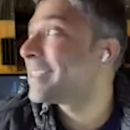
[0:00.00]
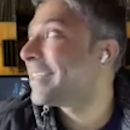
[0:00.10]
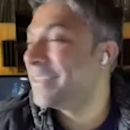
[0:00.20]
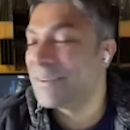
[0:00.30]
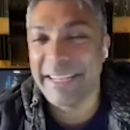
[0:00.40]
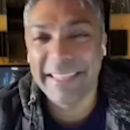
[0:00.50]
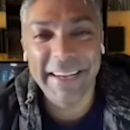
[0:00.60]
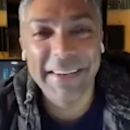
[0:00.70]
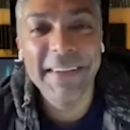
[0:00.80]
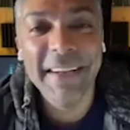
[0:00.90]
sunny right
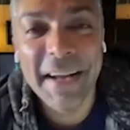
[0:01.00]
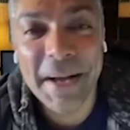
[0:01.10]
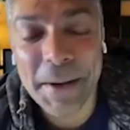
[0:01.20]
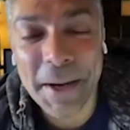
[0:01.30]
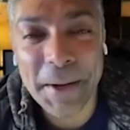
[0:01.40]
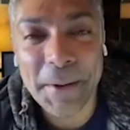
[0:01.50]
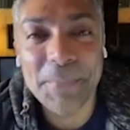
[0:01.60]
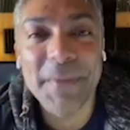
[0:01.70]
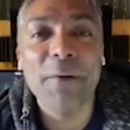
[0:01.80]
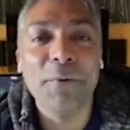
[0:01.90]
now.
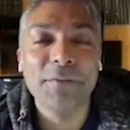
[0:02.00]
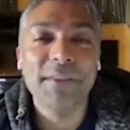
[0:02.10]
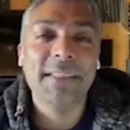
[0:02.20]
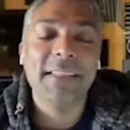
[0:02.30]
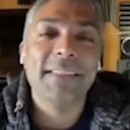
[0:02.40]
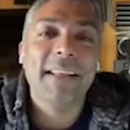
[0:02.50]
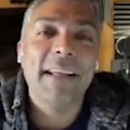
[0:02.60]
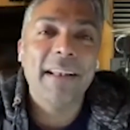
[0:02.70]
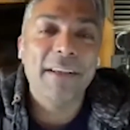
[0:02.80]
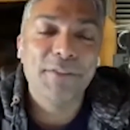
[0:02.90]
yeah, one of the things that
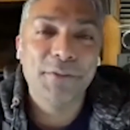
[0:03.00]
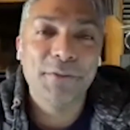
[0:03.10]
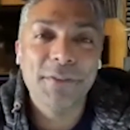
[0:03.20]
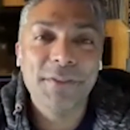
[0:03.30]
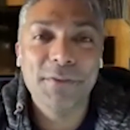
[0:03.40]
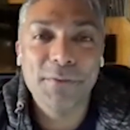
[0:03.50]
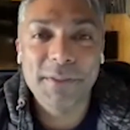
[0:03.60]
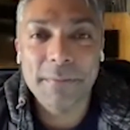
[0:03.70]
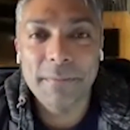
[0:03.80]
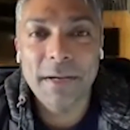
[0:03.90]
I'd like to do is to do
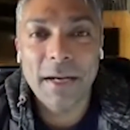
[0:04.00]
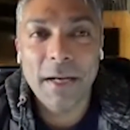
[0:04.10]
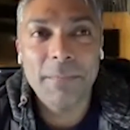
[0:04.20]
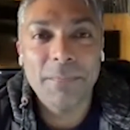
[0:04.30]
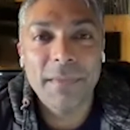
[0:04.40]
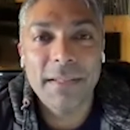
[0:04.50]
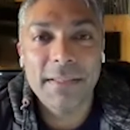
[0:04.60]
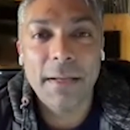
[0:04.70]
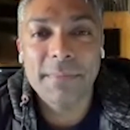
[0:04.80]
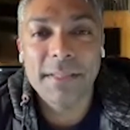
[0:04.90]
some
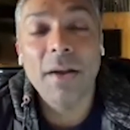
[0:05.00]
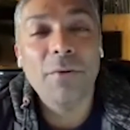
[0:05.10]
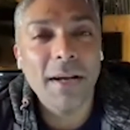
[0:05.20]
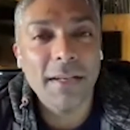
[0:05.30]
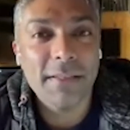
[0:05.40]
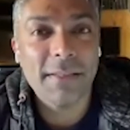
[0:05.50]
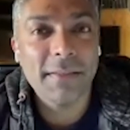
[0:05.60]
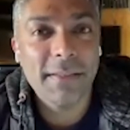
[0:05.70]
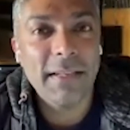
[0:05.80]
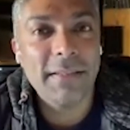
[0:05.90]
sunrise
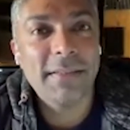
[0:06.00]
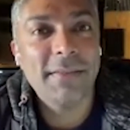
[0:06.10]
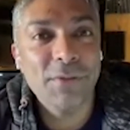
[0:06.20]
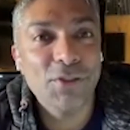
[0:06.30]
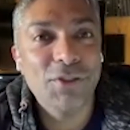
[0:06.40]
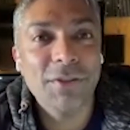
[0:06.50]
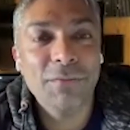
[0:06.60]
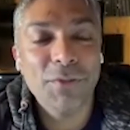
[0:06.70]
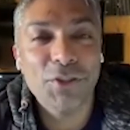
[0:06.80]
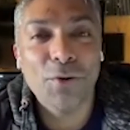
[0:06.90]
sets,
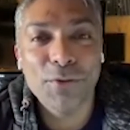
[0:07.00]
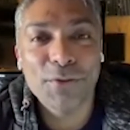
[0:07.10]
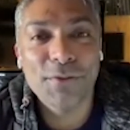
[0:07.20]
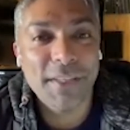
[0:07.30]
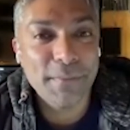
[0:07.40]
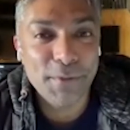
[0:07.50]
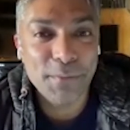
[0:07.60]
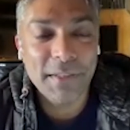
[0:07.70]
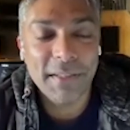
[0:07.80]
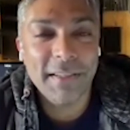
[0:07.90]
which also seem to
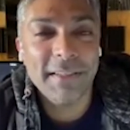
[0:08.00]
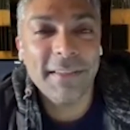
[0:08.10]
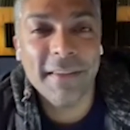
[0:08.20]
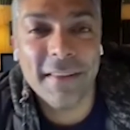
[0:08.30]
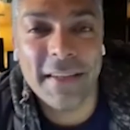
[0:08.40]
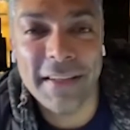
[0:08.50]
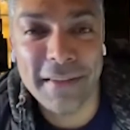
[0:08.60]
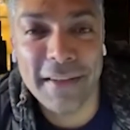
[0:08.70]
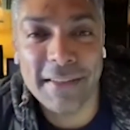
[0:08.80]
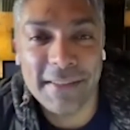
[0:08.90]
be a thing
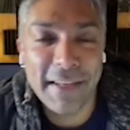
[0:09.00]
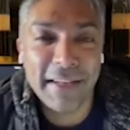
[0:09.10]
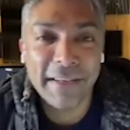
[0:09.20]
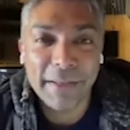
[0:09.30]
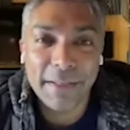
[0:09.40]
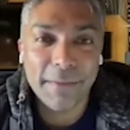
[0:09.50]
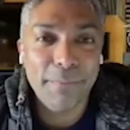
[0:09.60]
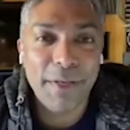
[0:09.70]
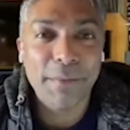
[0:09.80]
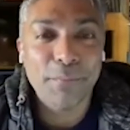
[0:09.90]
that is lately
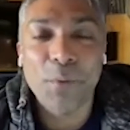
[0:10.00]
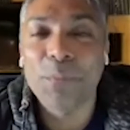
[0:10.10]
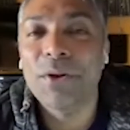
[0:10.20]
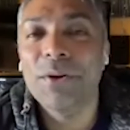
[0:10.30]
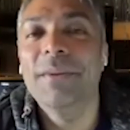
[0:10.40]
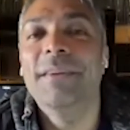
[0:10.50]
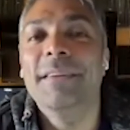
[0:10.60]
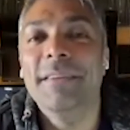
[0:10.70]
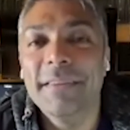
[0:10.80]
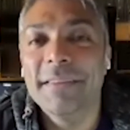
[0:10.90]
being popular.
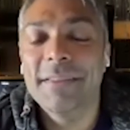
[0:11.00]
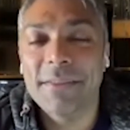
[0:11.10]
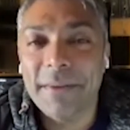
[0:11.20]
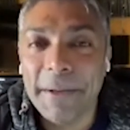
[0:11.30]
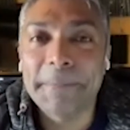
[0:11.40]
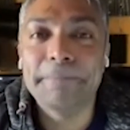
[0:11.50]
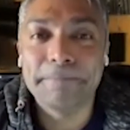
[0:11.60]
So yeah.